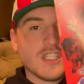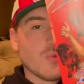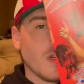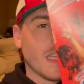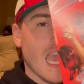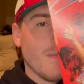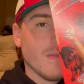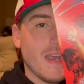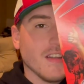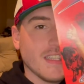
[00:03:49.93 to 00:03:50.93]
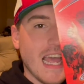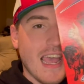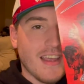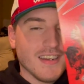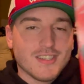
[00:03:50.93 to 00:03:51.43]
one came in the mail today.
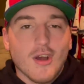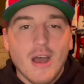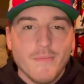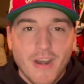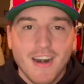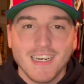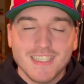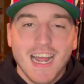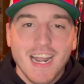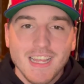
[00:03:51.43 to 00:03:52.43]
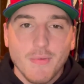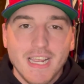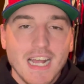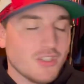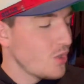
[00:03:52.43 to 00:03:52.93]
So I'm very excited that we
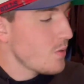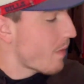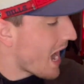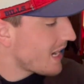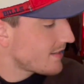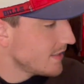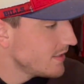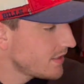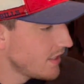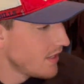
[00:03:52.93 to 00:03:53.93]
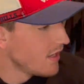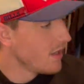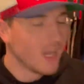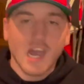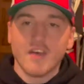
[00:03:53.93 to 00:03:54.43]
got 2 boxes
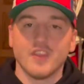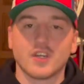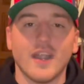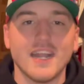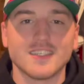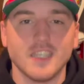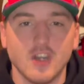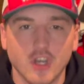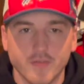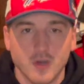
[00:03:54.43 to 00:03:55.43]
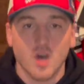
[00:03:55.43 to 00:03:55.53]
of the greatest cereal of them all.